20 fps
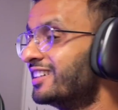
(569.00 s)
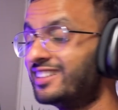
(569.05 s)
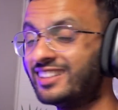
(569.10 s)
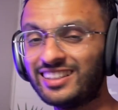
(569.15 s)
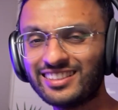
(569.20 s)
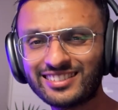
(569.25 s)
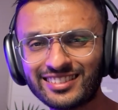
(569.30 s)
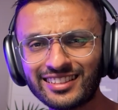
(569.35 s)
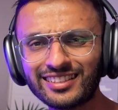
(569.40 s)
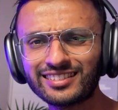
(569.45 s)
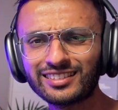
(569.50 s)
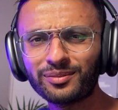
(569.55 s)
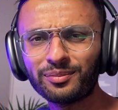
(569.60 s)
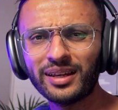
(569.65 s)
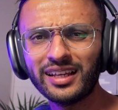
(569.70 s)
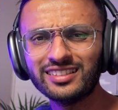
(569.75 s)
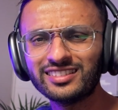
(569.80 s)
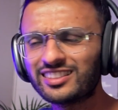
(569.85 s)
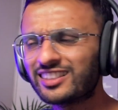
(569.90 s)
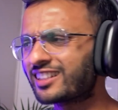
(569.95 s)
Isn't this
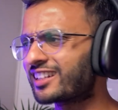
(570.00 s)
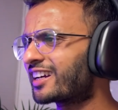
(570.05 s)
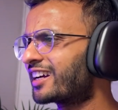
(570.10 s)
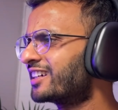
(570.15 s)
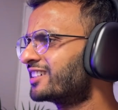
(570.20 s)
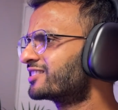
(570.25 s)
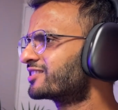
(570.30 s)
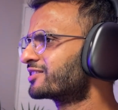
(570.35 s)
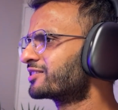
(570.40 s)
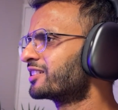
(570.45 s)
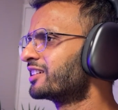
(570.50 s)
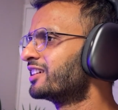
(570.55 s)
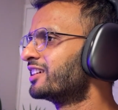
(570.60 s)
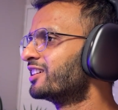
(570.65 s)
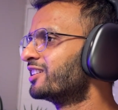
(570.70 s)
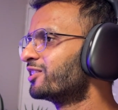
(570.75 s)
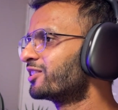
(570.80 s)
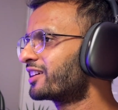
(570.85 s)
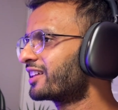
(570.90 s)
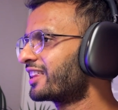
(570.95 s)
amazing, guys?
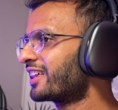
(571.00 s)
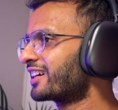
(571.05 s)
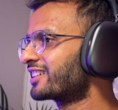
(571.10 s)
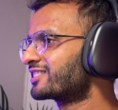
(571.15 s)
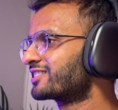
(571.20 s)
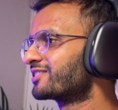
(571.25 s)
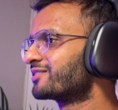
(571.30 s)
Look at that.